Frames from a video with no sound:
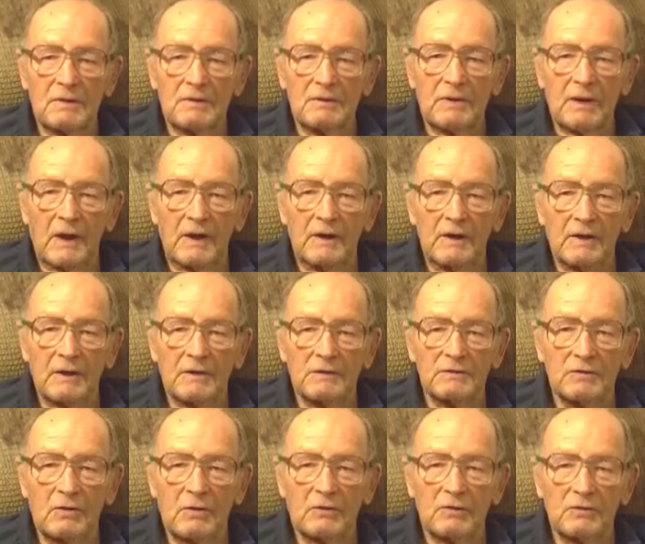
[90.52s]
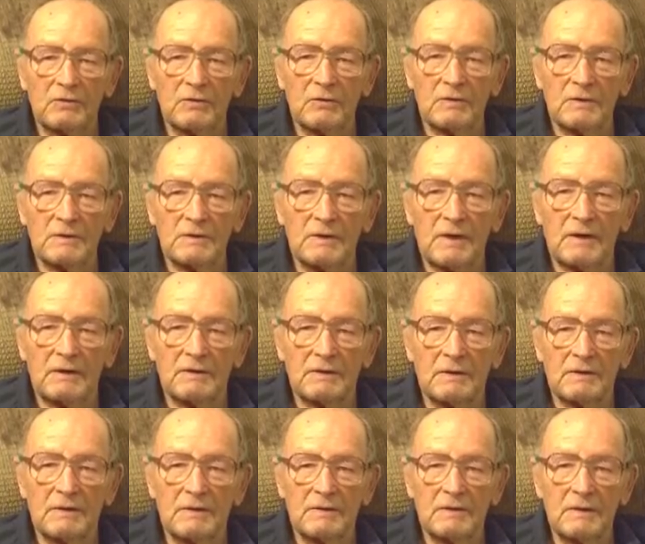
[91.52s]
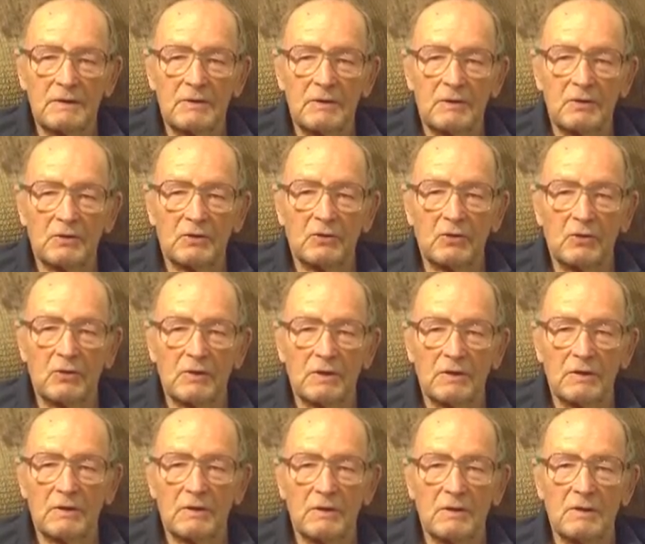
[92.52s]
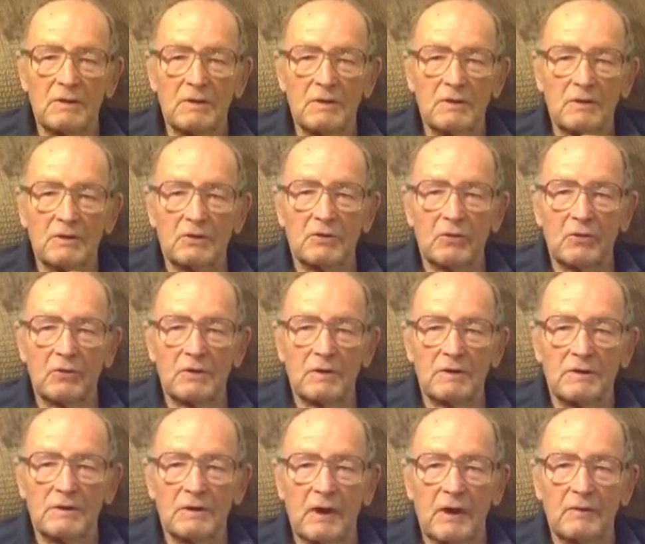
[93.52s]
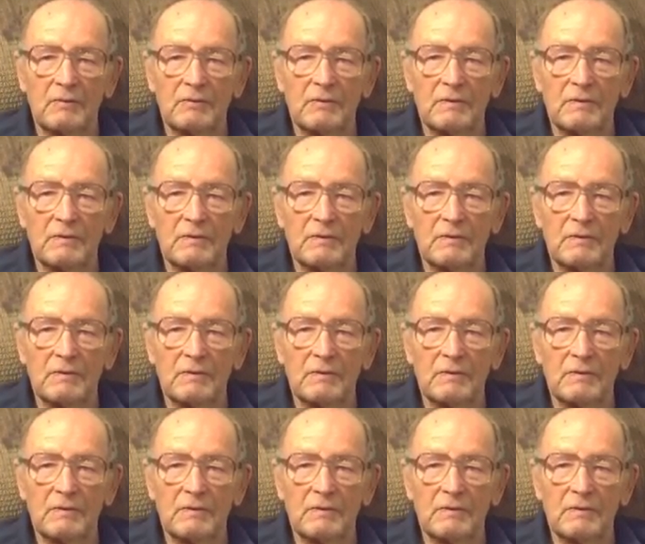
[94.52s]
Tie luggage onto it. It had an accordion type.